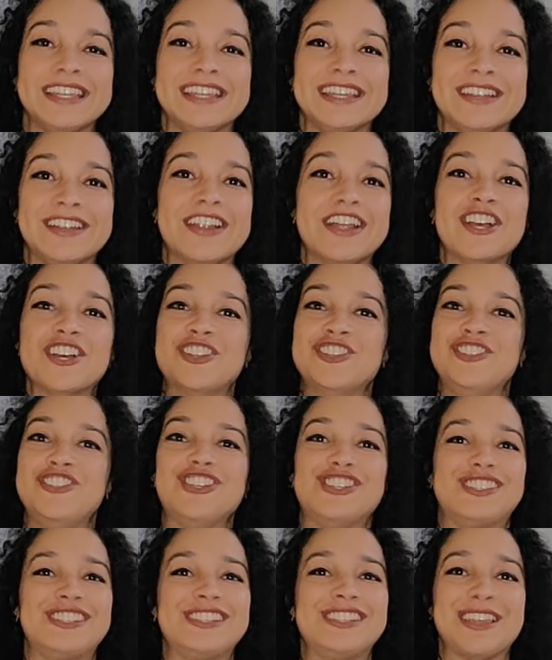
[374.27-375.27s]
here,
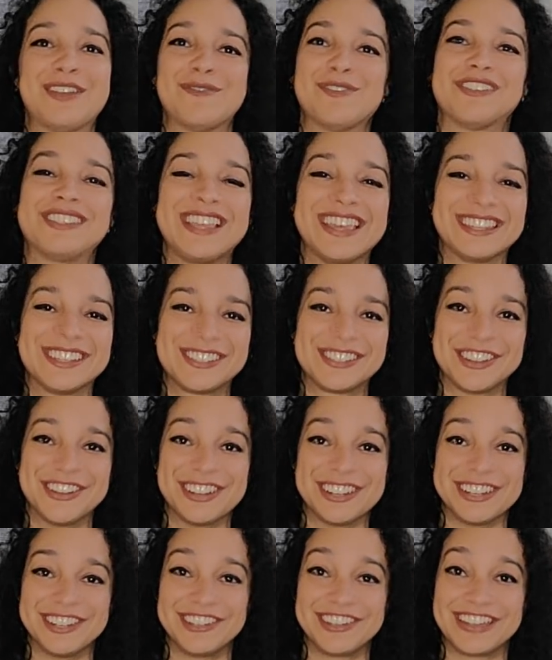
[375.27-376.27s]
just as I was
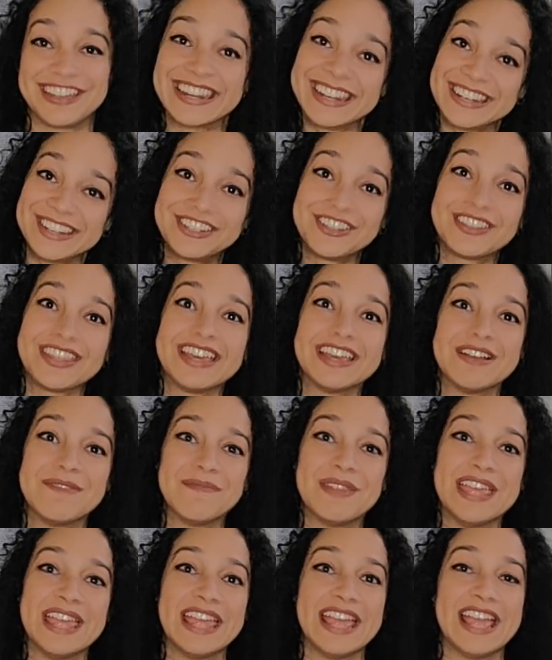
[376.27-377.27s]
starting to get into
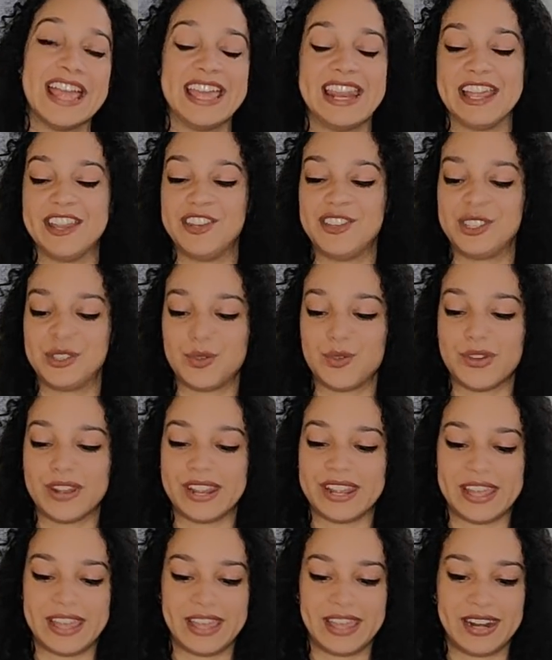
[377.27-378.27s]
them, and I just went
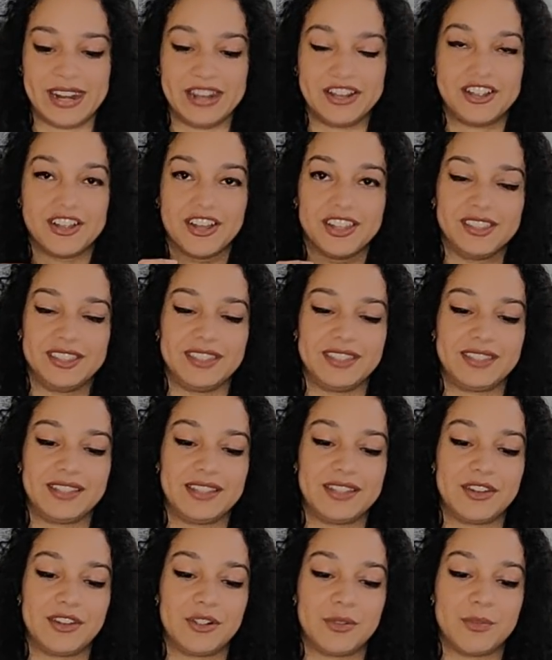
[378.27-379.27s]
ahead and got this
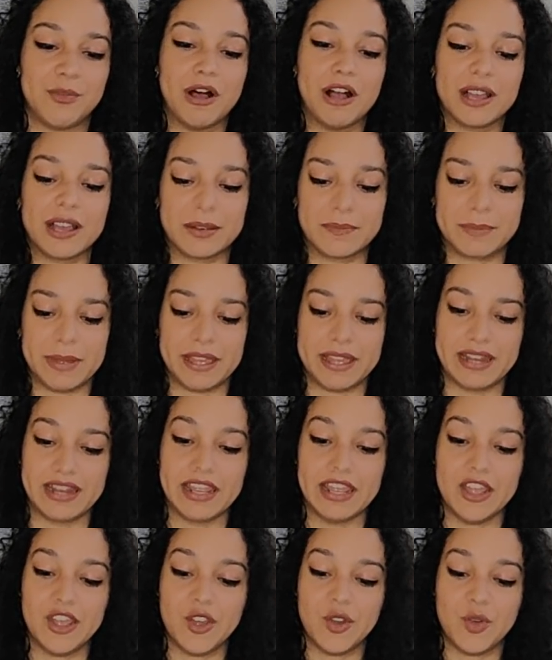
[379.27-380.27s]
little pocket pen,
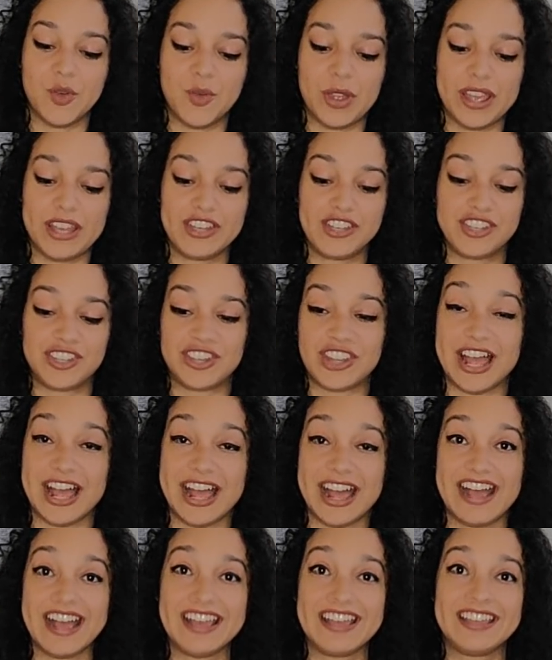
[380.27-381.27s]
which
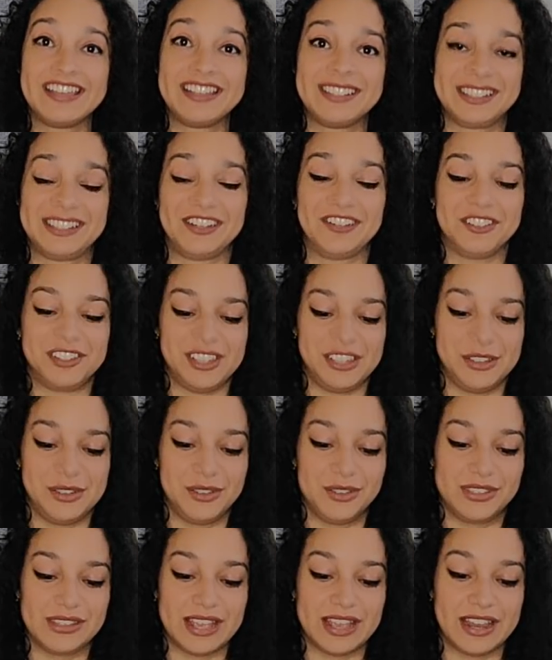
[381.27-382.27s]
I still
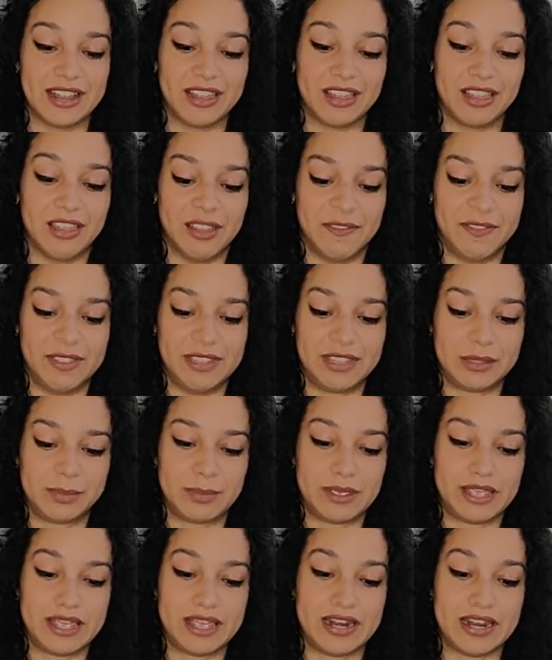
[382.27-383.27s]
use. I love this
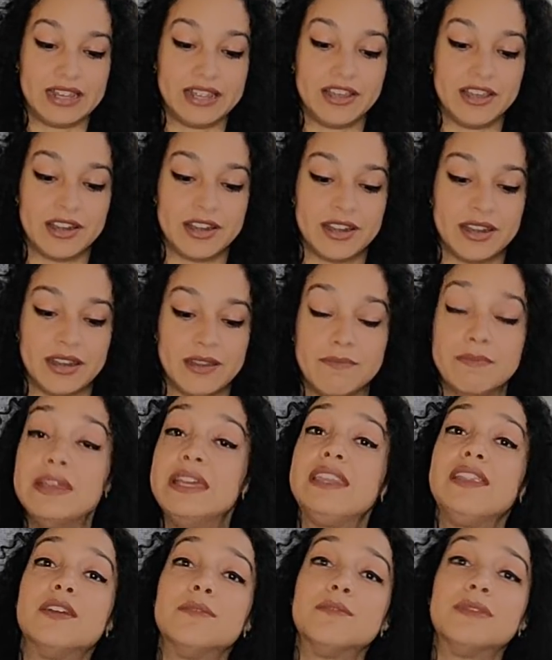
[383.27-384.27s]
pen. I got it in a
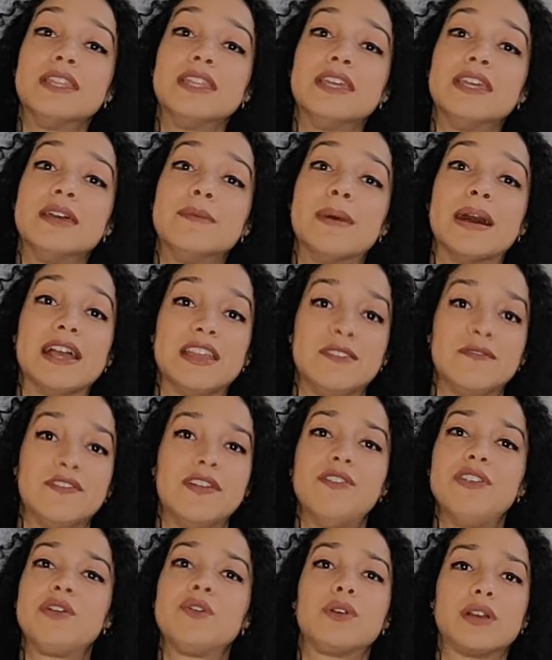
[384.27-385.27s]
medium nib. I
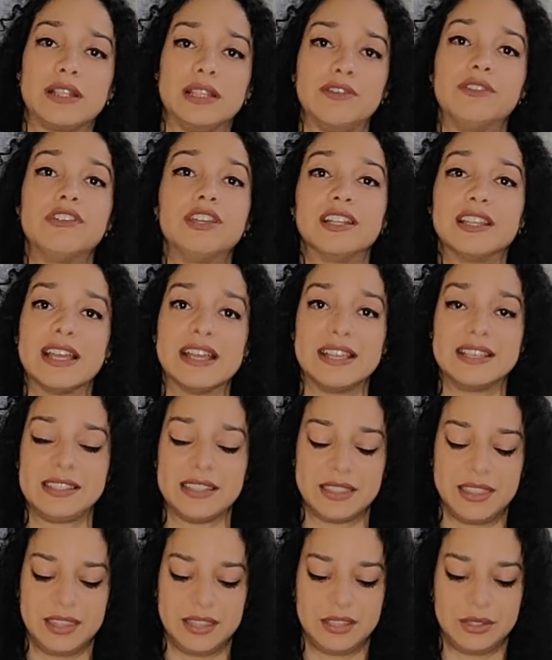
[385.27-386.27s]
very quickly realized
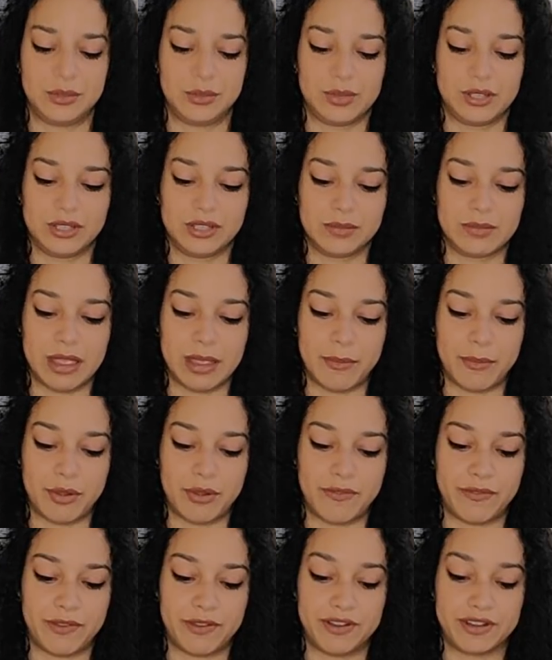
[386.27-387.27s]
that this was my
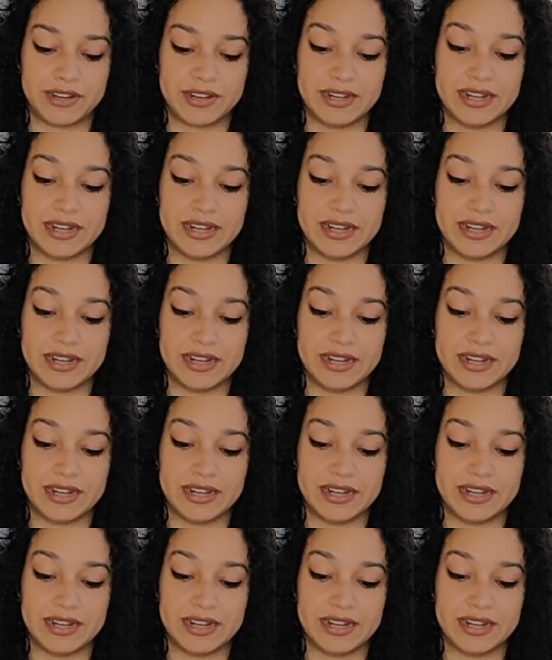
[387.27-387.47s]
preferred